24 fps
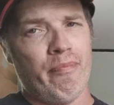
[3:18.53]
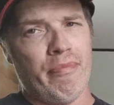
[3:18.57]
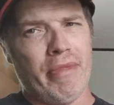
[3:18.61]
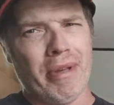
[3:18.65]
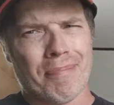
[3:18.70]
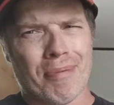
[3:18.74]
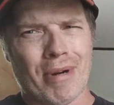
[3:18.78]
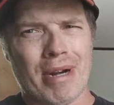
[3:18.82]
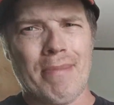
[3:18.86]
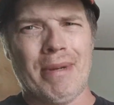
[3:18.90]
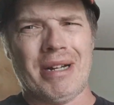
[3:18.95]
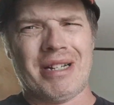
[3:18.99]
They're
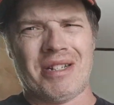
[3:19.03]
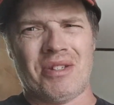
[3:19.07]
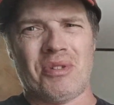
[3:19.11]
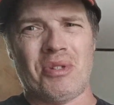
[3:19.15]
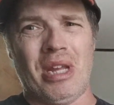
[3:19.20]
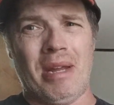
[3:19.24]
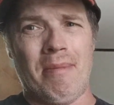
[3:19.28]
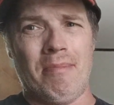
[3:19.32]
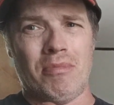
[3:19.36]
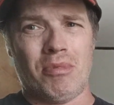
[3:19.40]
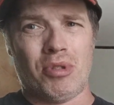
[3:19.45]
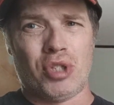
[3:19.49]
pretty much the
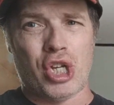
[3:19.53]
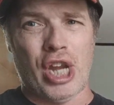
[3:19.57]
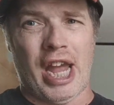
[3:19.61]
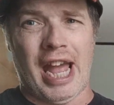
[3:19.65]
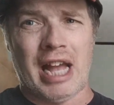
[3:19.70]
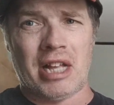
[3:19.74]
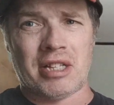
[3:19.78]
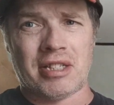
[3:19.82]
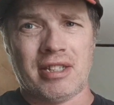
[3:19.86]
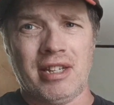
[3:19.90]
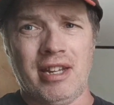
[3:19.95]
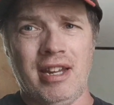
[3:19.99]
same
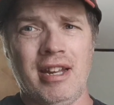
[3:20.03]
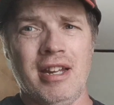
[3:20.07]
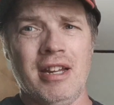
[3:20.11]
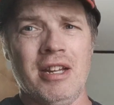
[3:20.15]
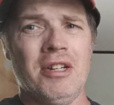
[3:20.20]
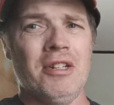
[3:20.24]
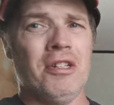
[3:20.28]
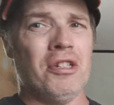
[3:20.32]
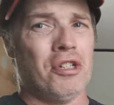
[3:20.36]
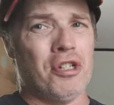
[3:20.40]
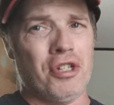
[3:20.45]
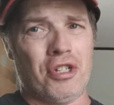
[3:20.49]
chassis,
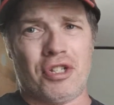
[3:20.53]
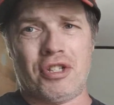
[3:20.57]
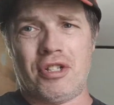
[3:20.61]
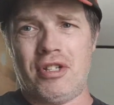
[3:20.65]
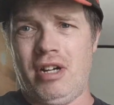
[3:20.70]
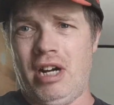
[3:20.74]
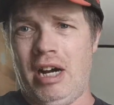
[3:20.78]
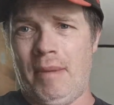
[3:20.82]
just